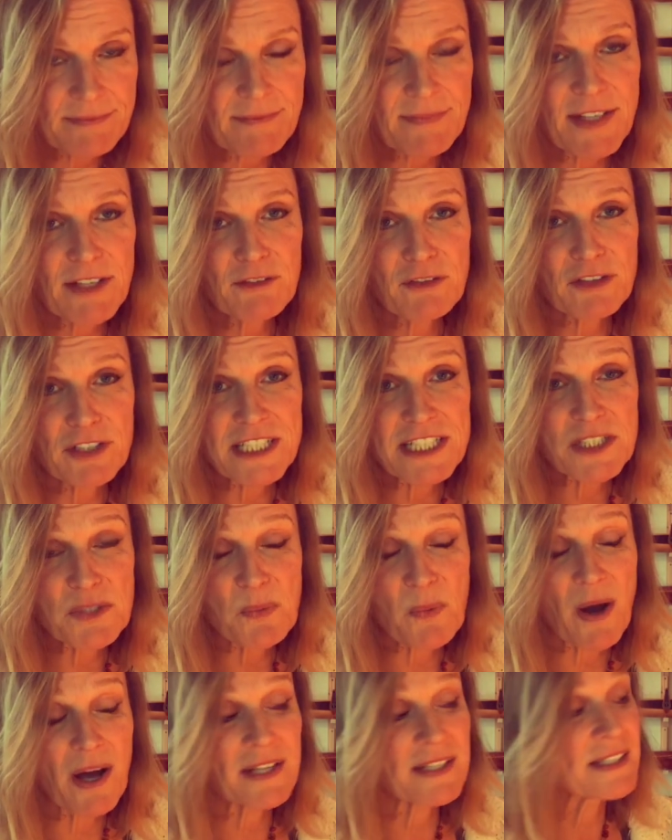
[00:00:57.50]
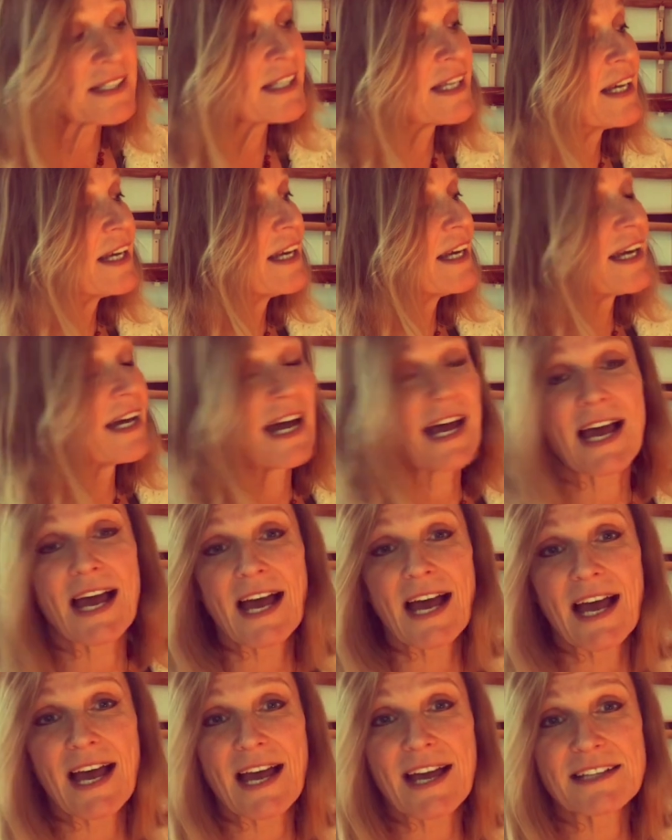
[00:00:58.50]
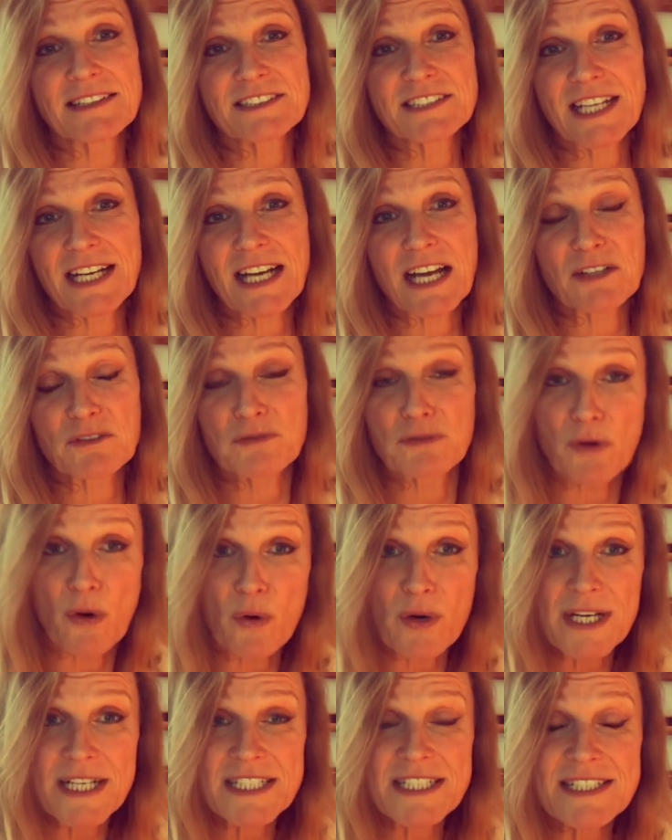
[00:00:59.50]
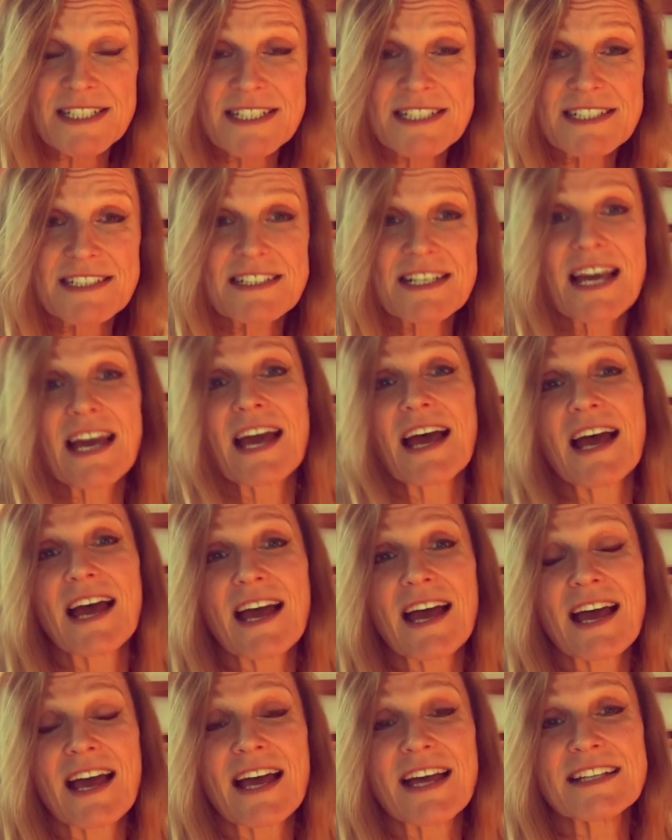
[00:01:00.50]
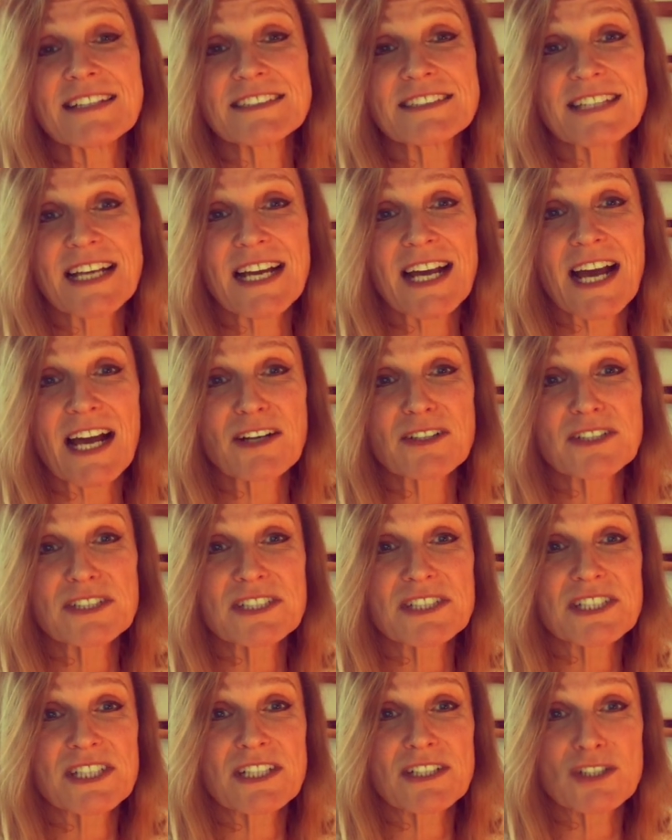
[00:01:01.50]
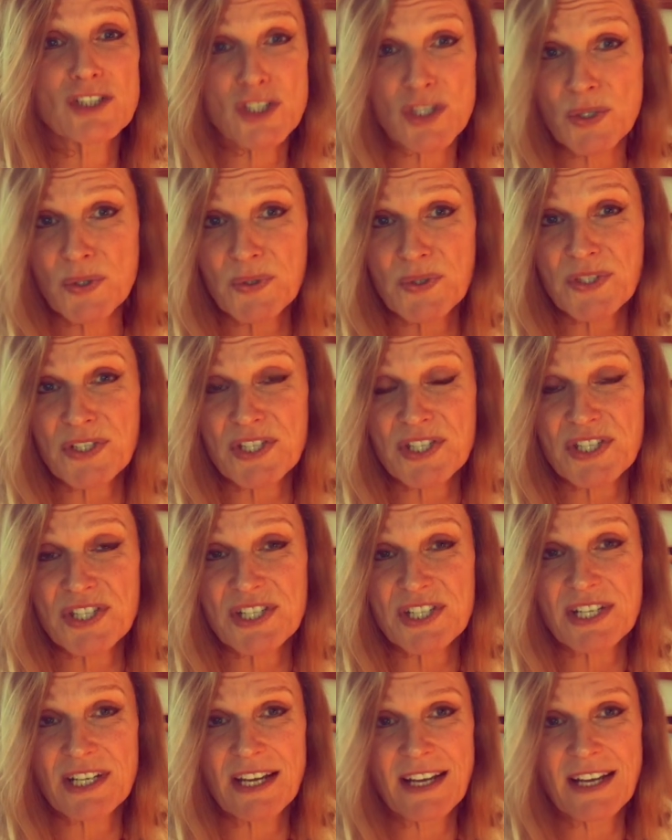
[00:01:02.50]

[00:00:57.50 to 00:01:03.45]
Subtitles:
for this one, and check out voice and check out toots.